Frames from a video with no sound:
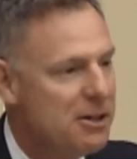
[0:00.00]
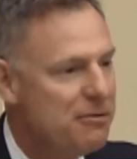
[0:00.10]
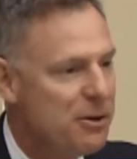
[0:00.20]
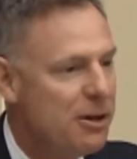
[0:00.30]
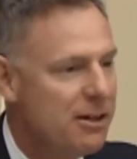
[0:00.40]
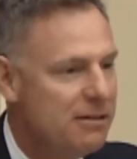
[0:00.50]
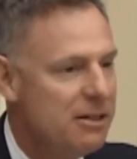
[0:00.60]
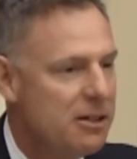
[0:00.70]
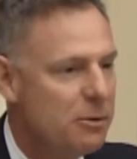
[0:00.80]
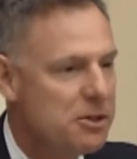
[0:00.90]
interfering
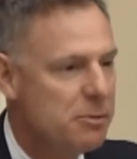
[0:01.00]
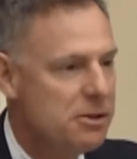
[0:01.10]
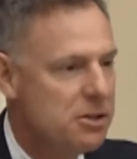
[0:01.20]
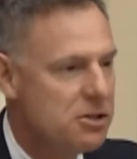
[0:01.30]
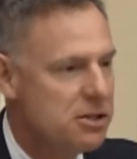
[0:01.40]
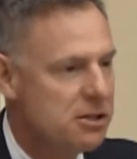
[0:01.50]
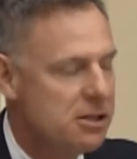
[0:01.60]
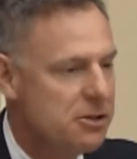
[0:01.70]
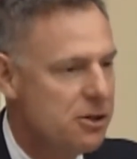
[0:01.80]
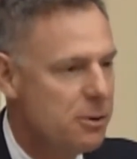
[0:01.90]
in, in what's been such a
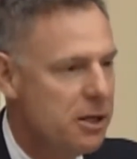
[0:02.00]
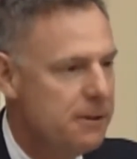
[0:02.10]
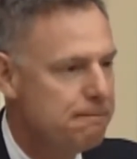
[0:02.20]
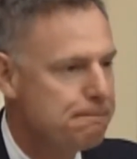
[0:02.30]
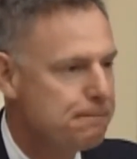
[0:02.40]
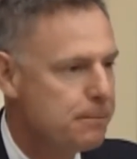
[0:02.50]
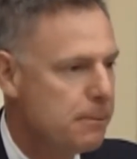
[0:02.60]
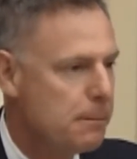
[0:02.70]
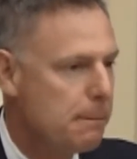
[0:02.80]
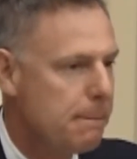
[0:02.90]
success already?
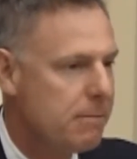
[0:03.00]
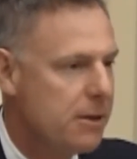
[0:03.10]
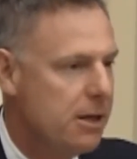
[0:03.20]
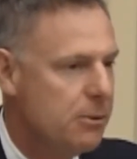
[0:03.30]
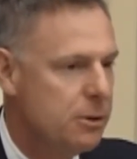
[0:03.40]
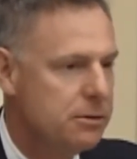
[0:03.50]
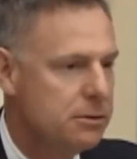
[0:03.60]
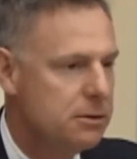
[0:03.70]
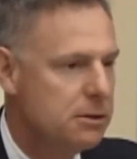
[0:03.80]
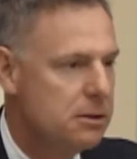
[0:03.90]
Anyone?
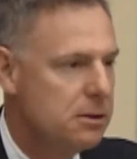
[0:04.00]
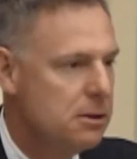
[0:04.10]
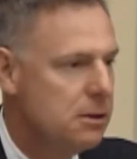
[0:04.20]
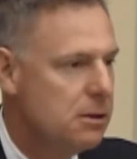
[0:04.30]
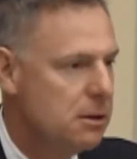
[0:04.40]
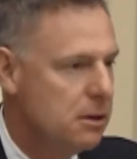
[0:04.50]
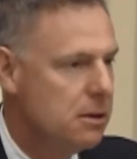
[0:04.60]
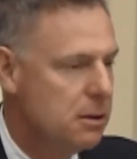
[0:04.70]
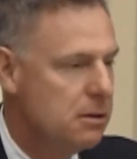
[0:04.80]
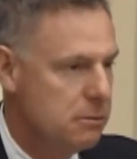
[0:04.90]
Can, can I
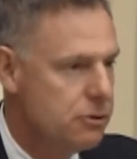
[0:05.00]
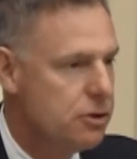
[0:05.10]
step